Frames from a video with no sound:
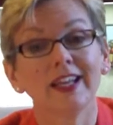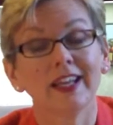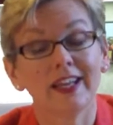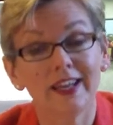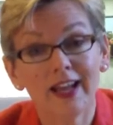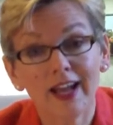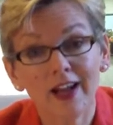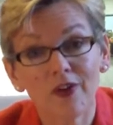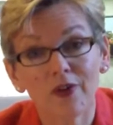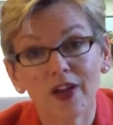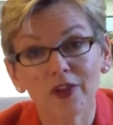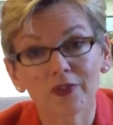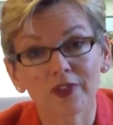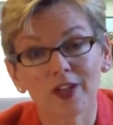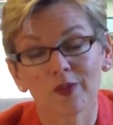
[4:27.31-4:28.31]
Now,
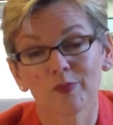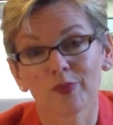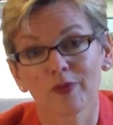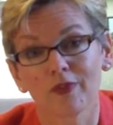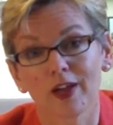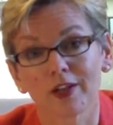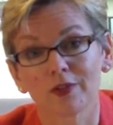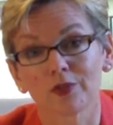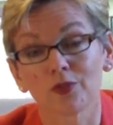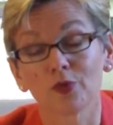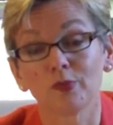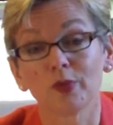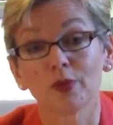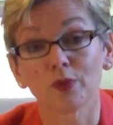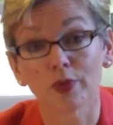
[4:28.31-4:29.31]
healthcare providers will
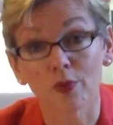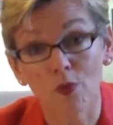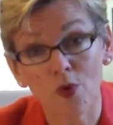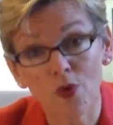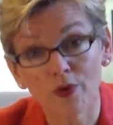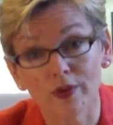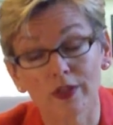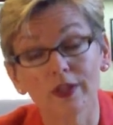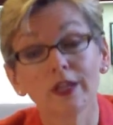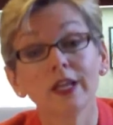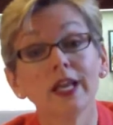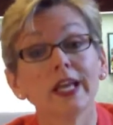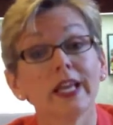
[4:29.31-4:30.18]
be rewarded